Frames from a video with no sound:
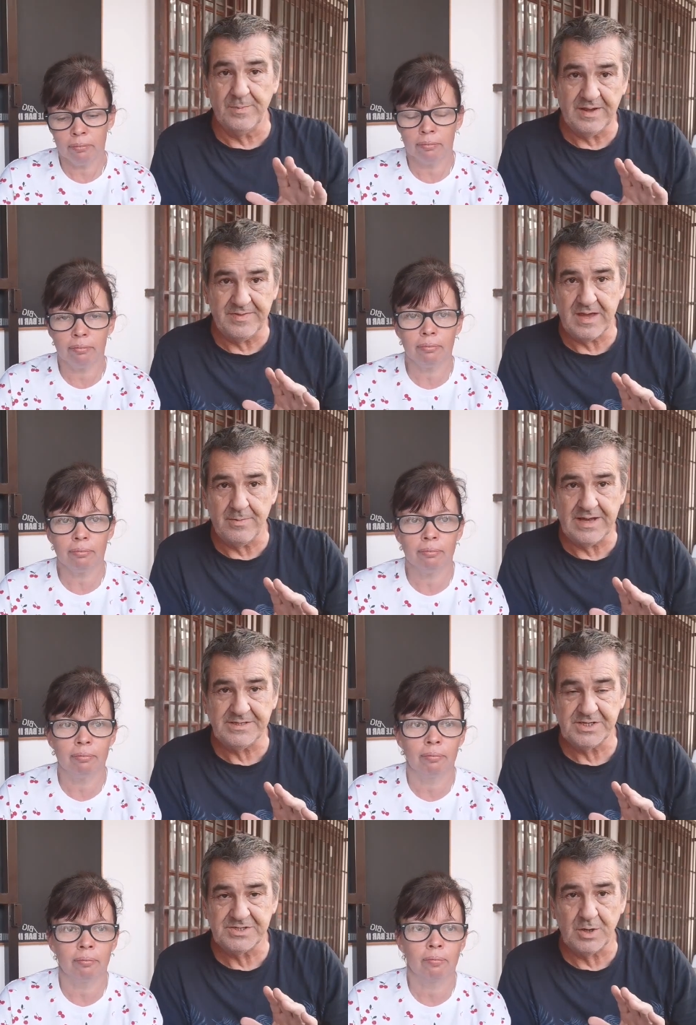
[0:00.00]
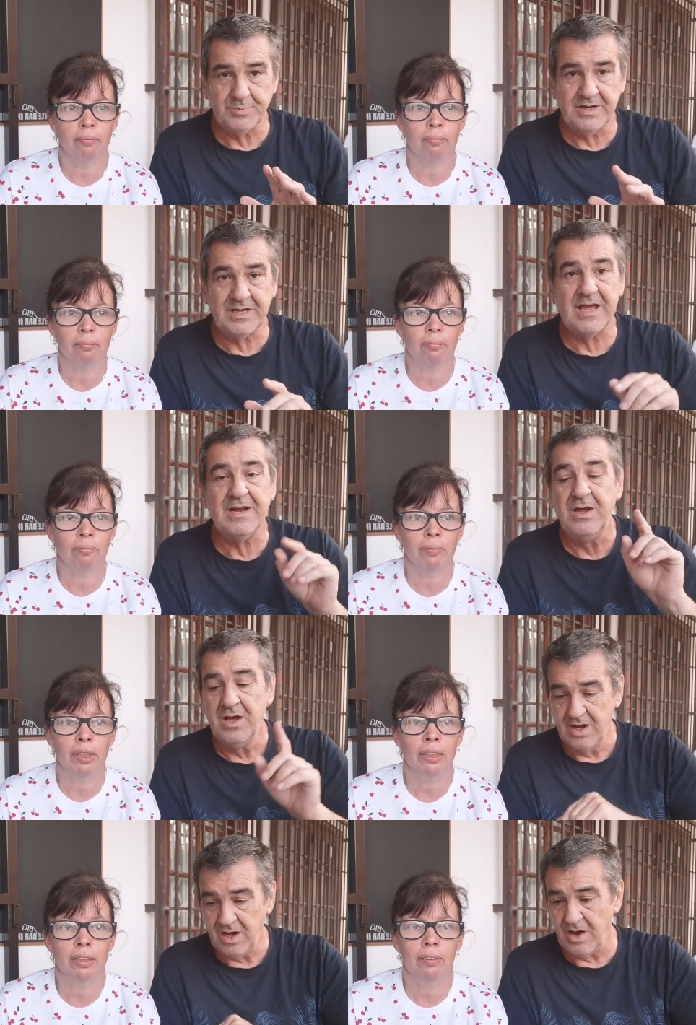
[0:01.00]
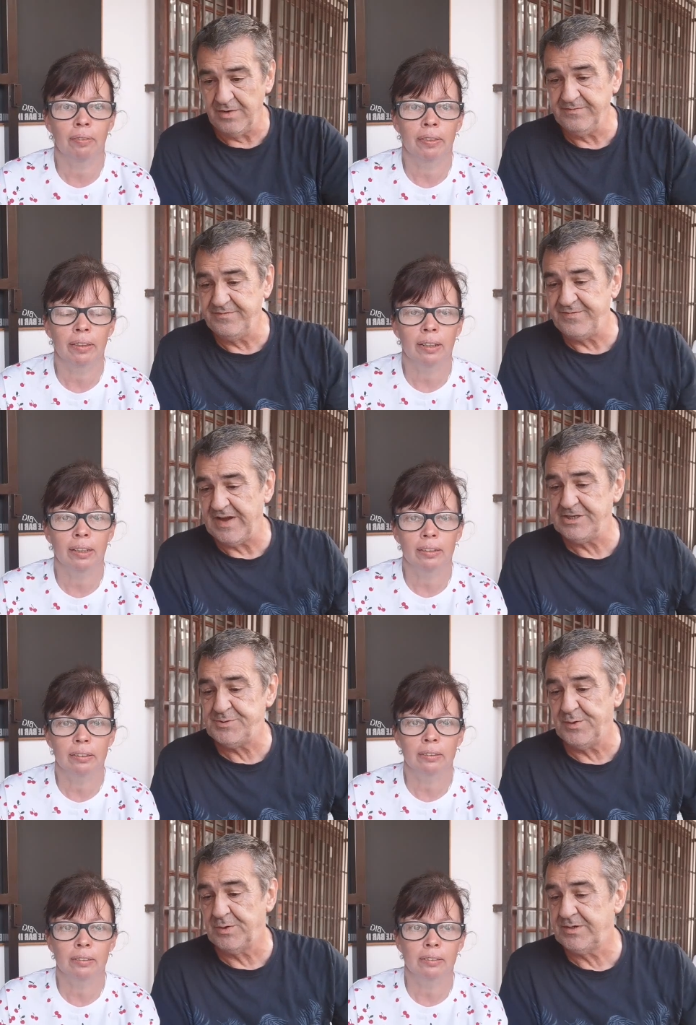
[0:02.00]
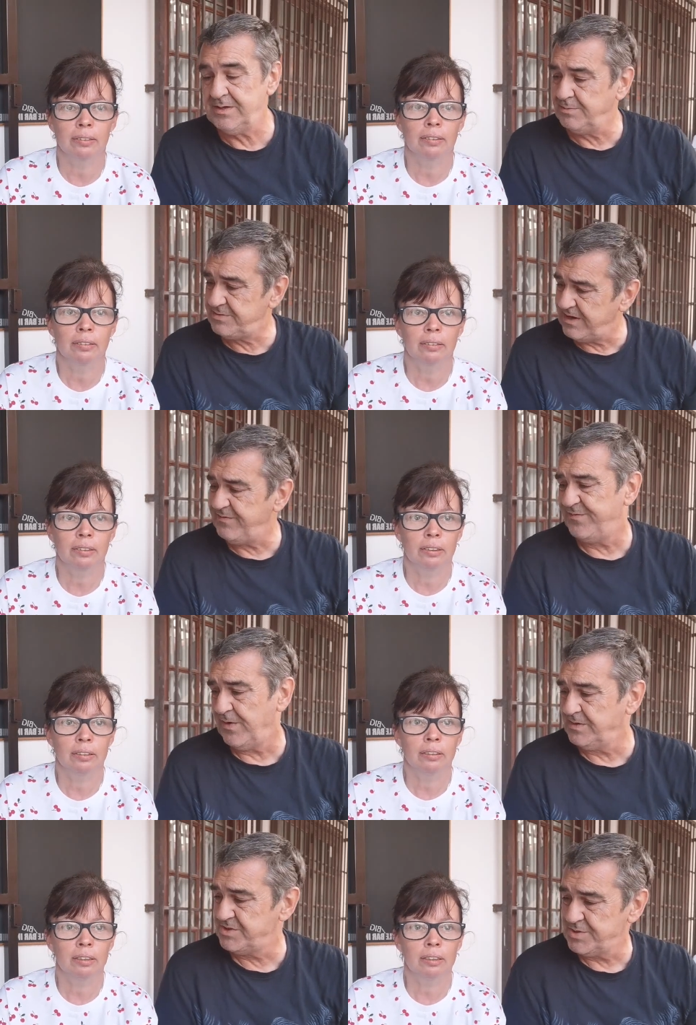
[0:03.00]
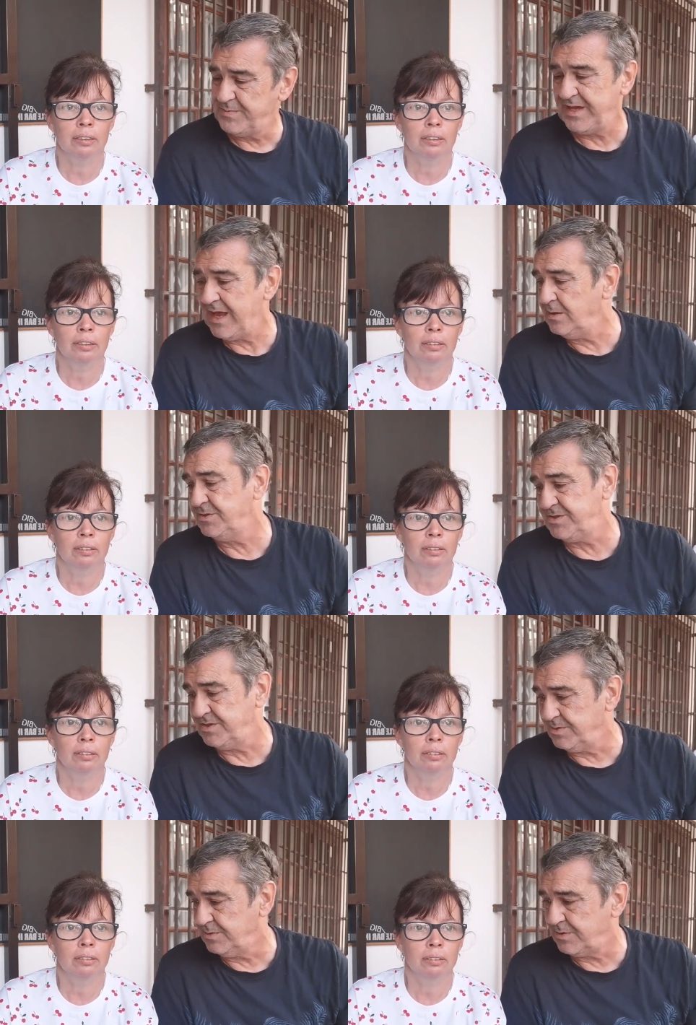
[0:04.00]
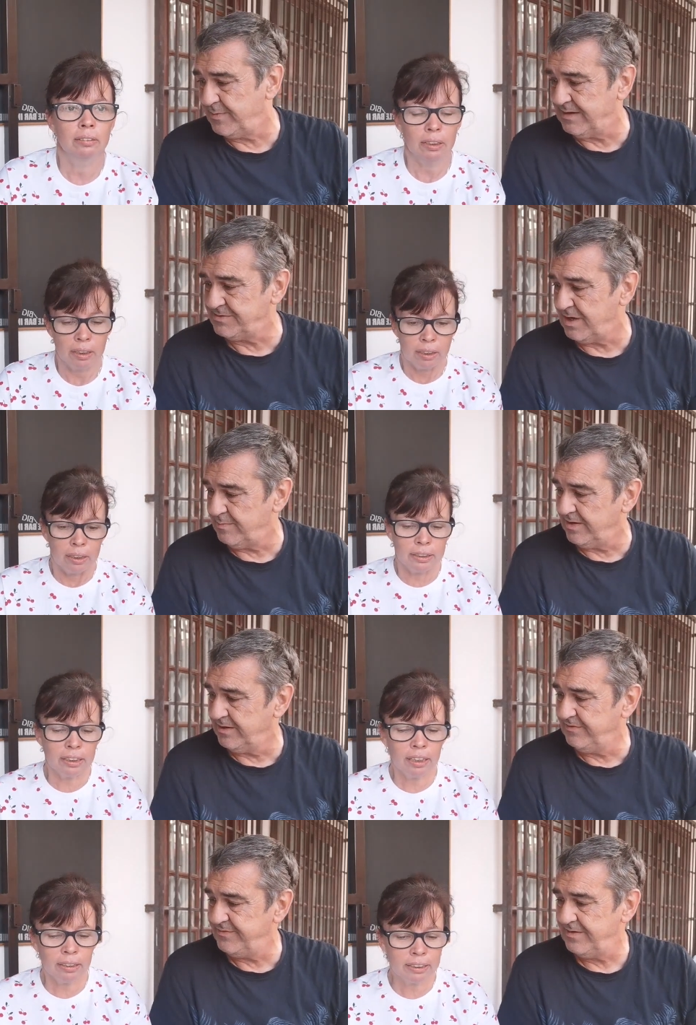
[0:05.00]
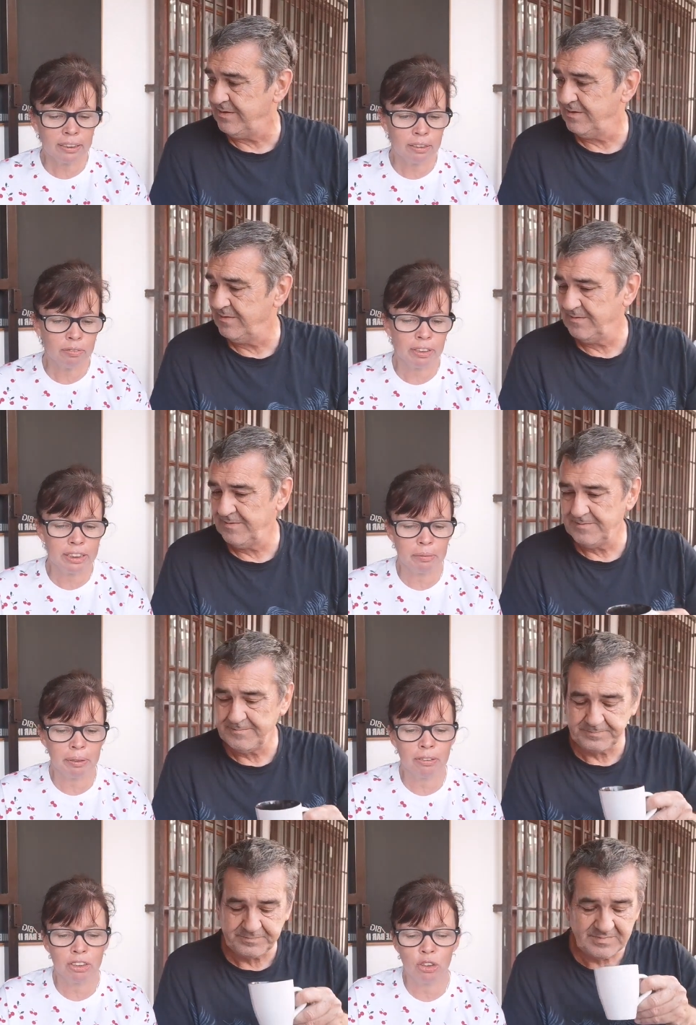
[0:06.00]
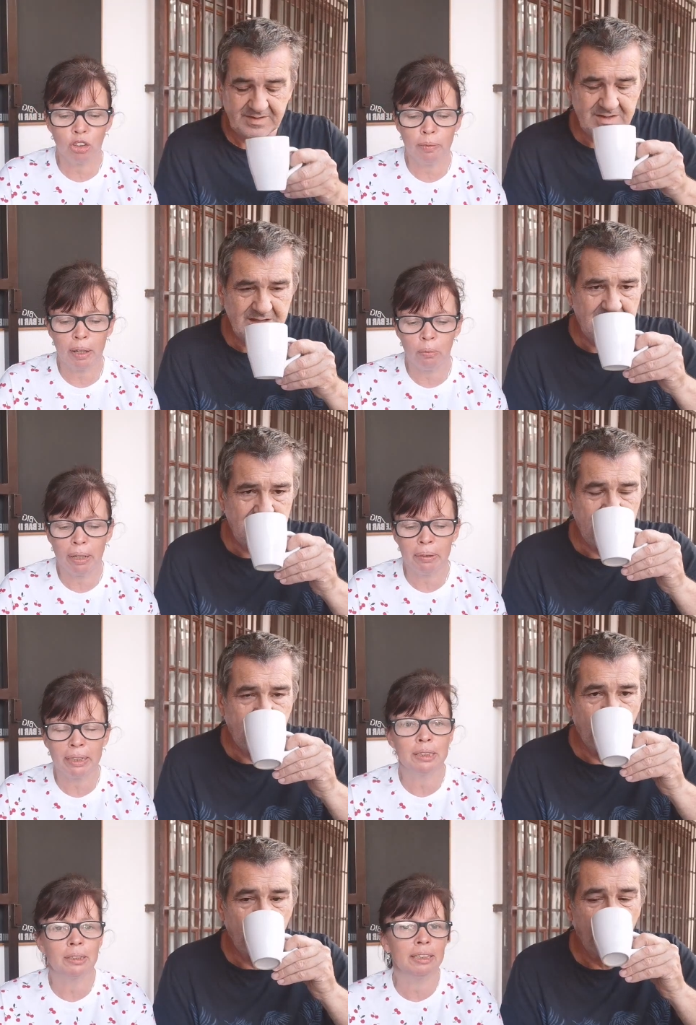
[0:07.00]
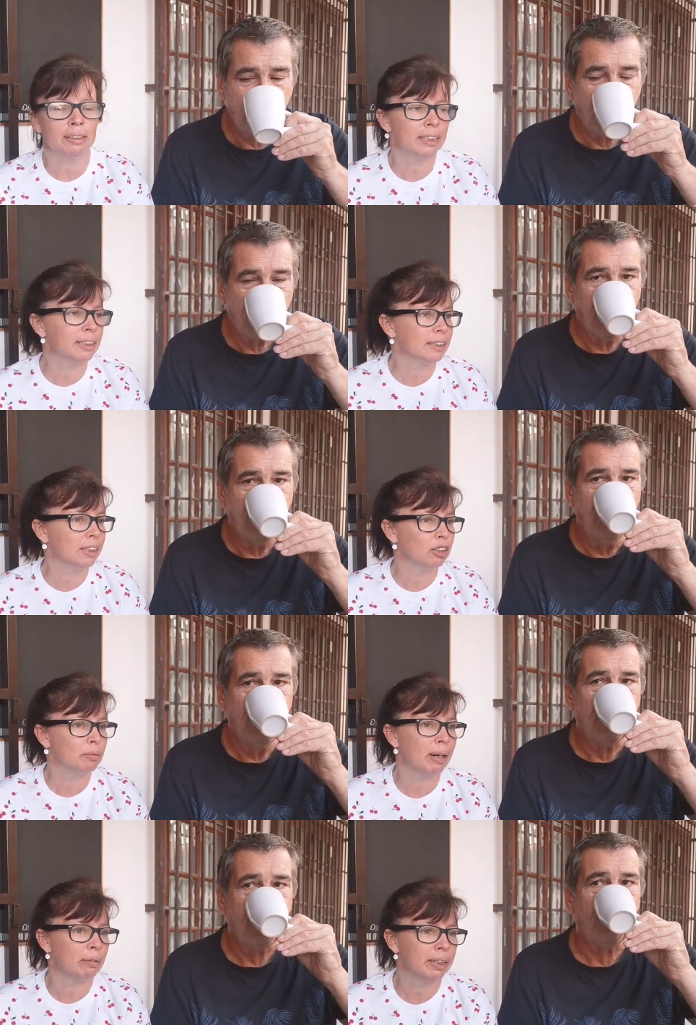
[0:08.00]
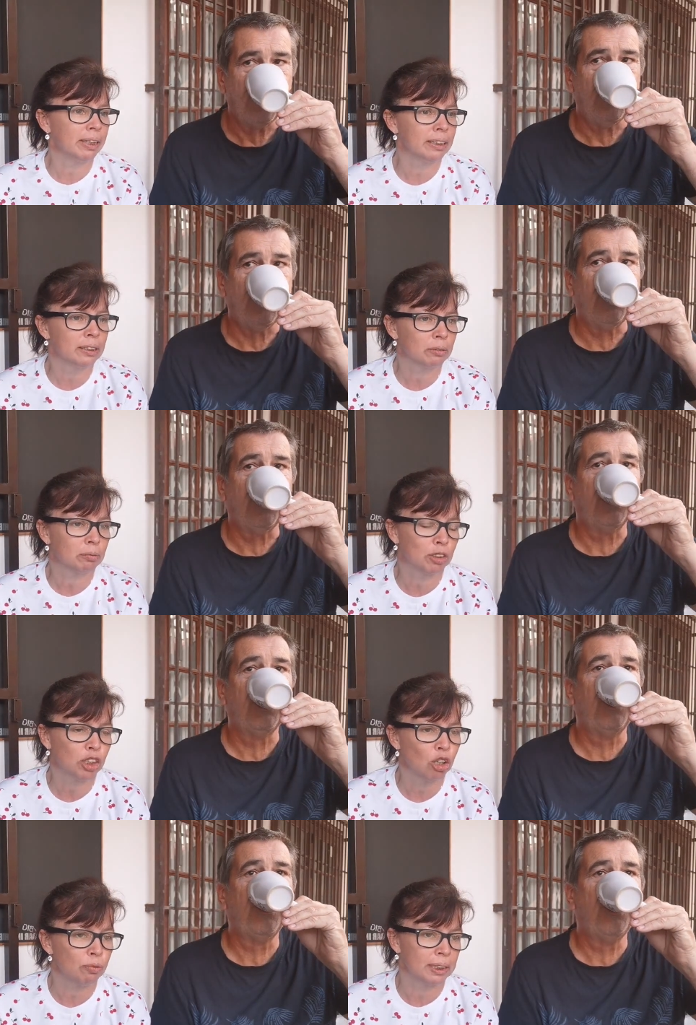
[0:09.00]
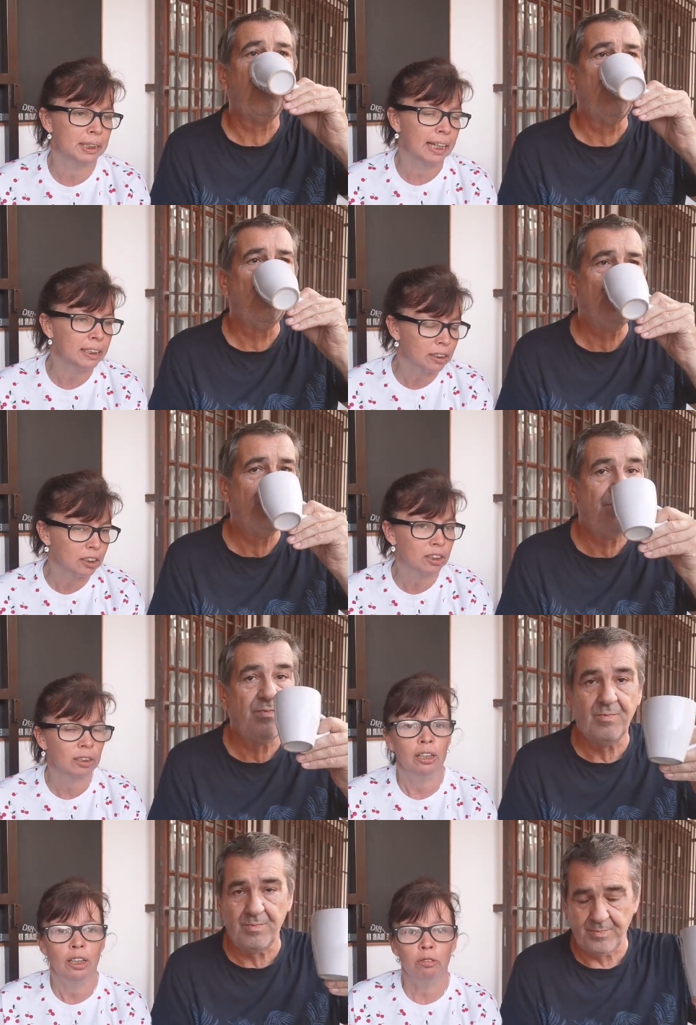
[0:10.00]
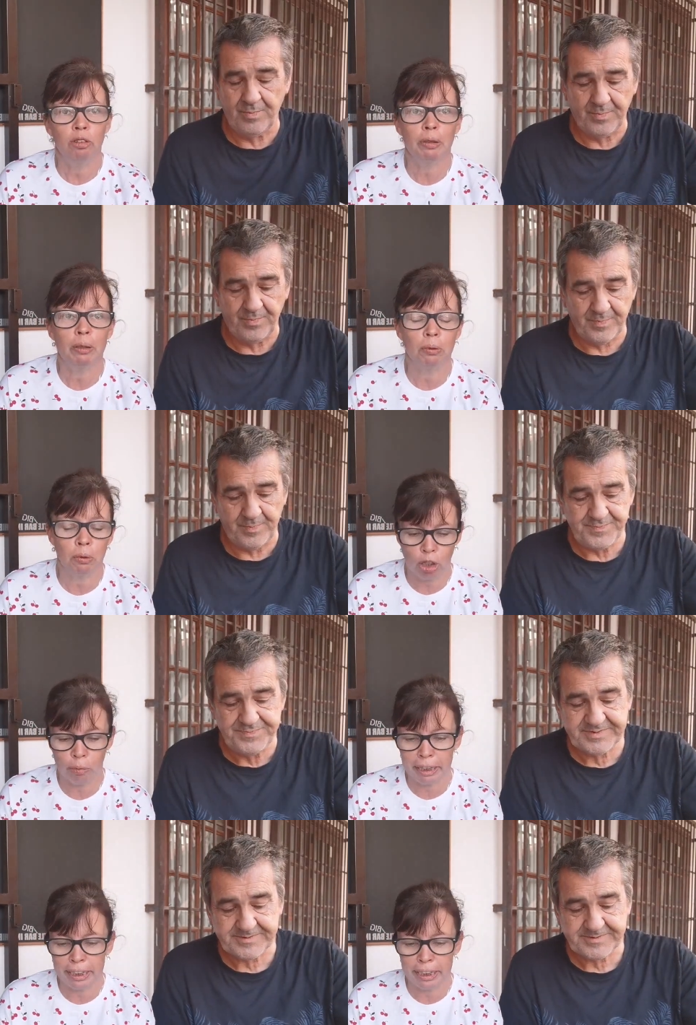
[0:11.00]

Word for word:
Speaker 1: about the Oasis opening again on Facebook. You did find something else to talk about, I believe. Did I,
Speaker 2: did I find something else to talk yeah. about? Well, there's, they're, they're still on about these COVID tests for people coming